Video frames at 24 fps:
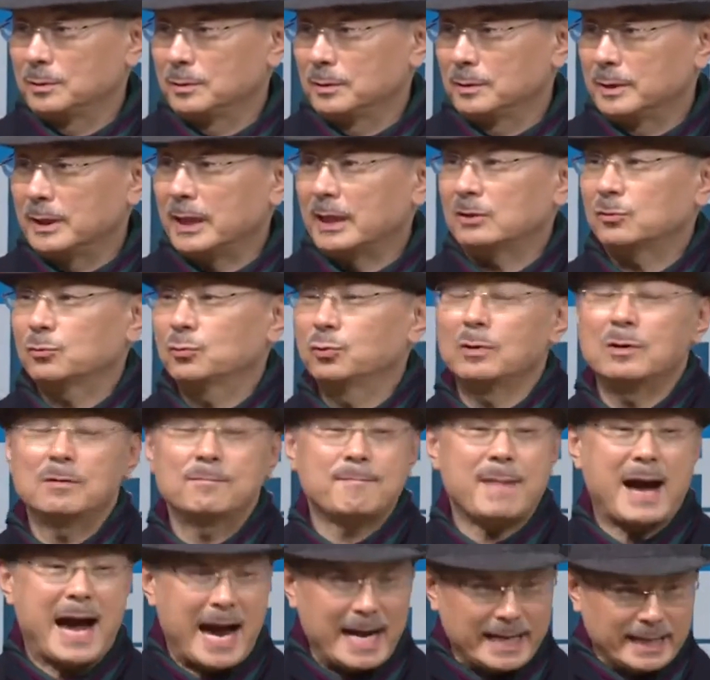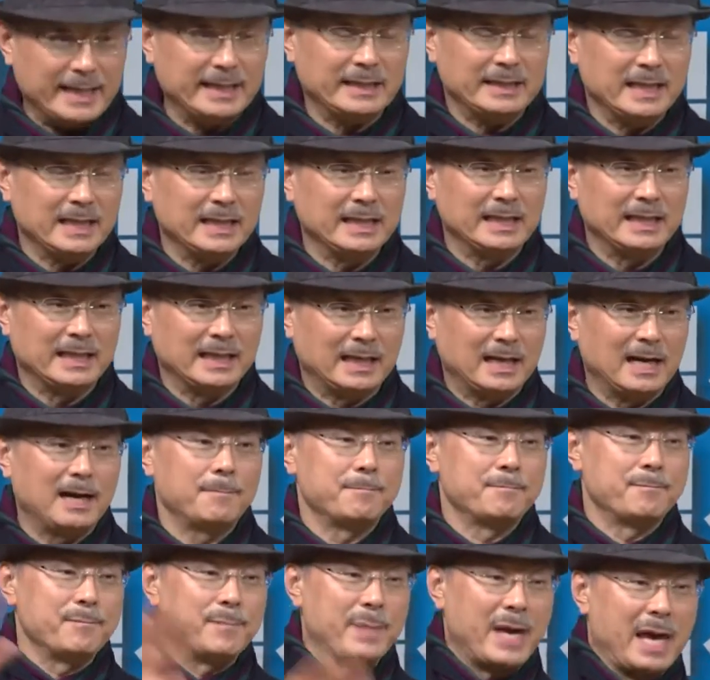which is what network marketing is
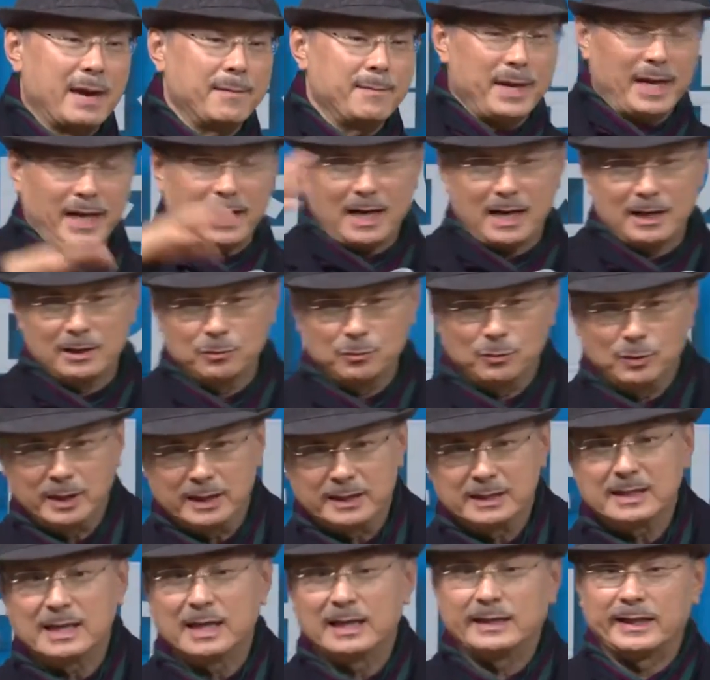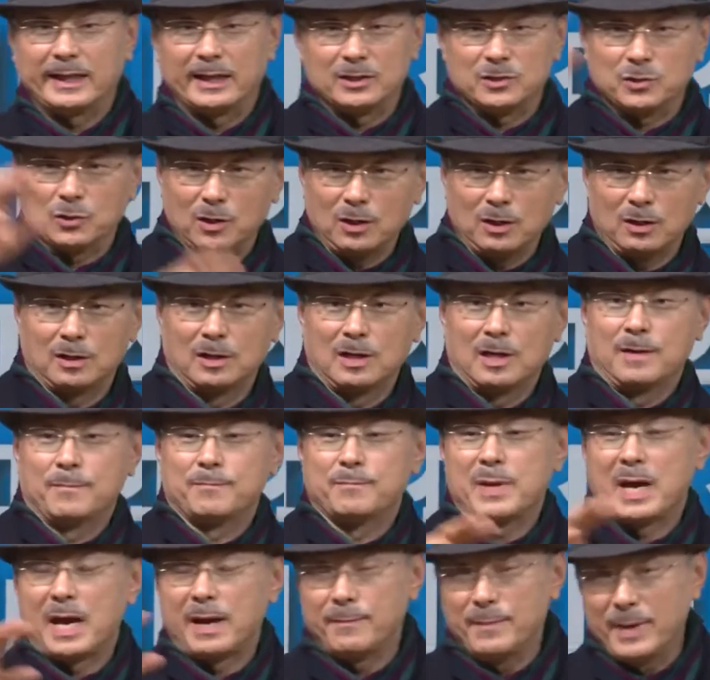all about.
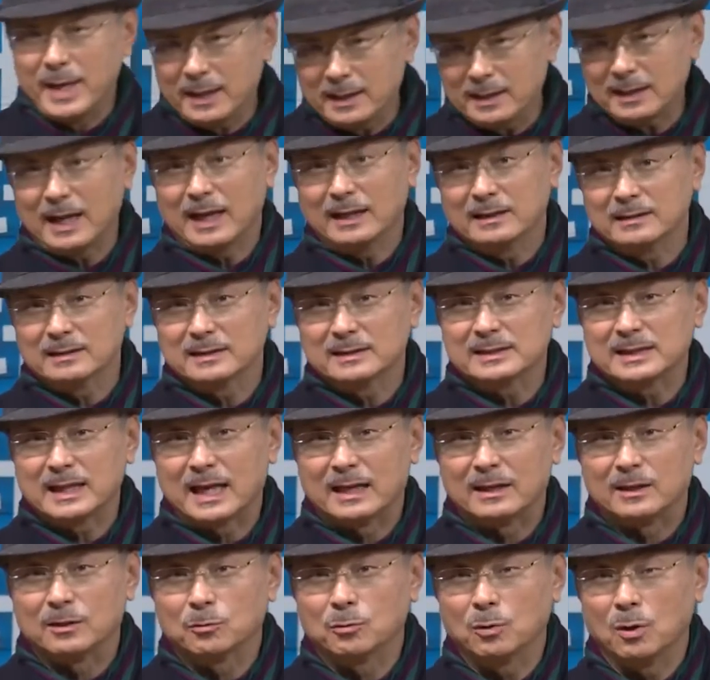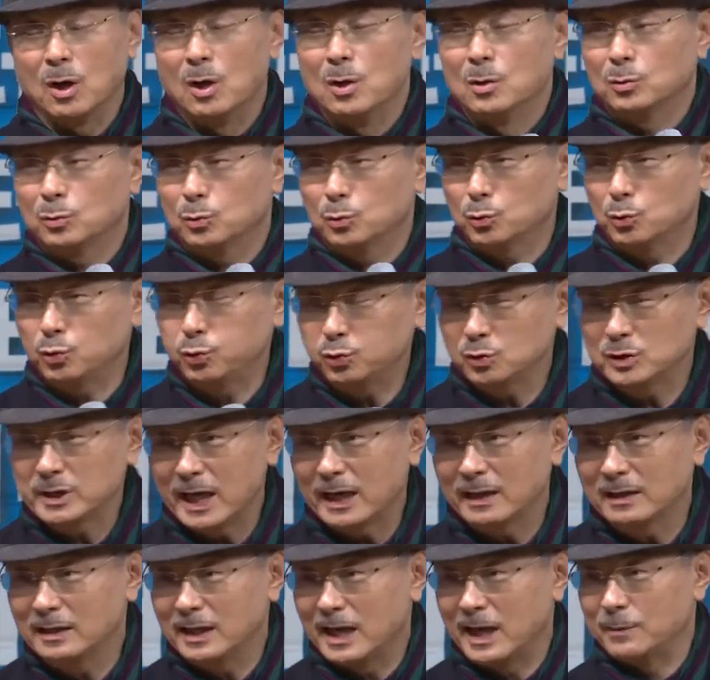Instead, these people were actually
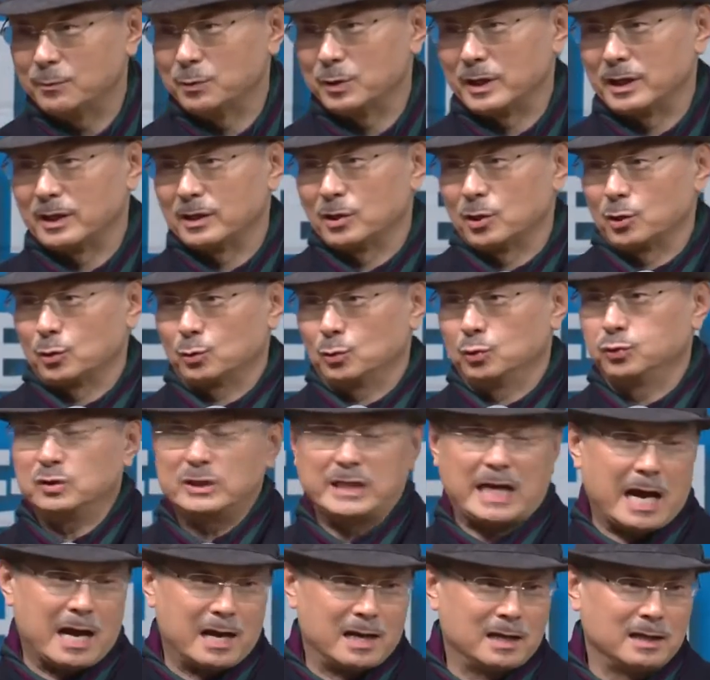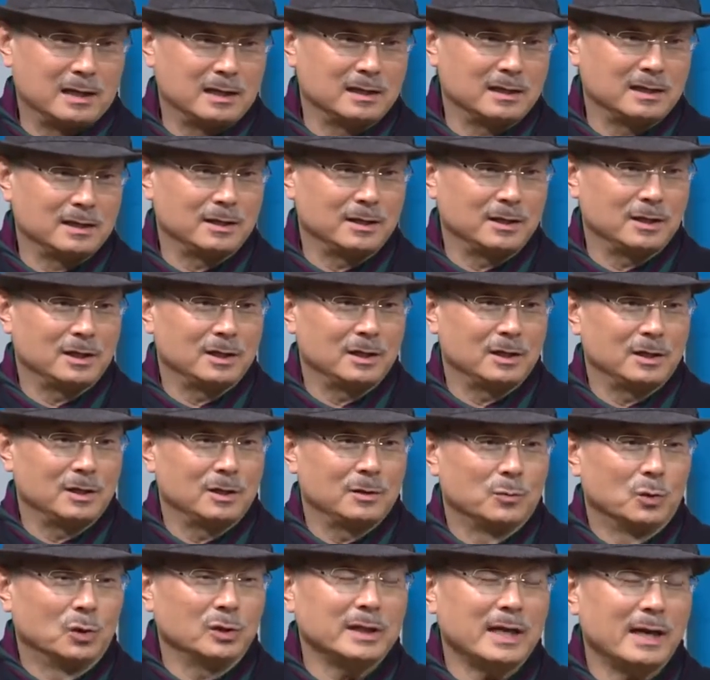investing. Because
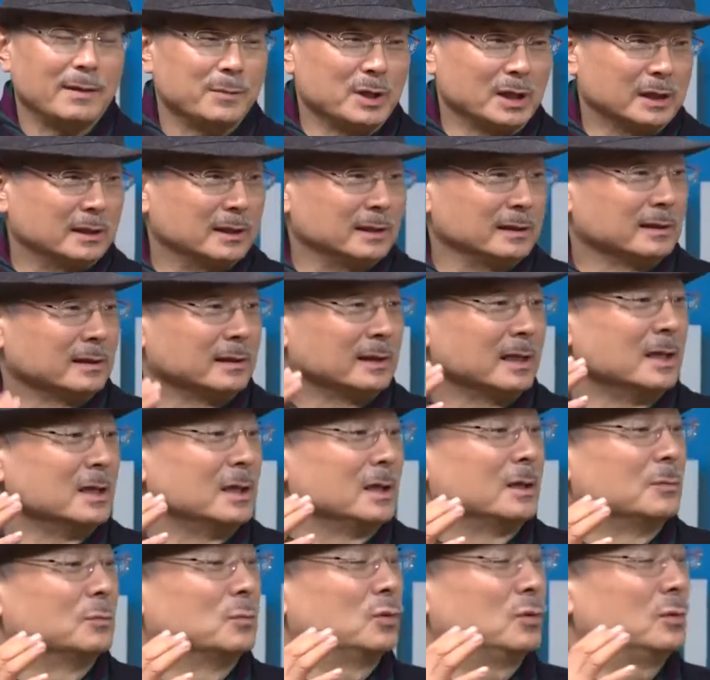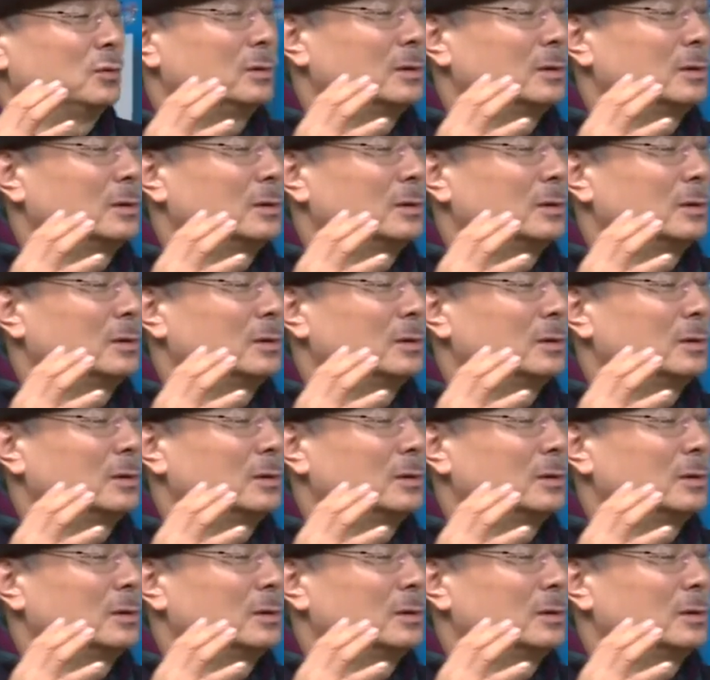when you buy a product,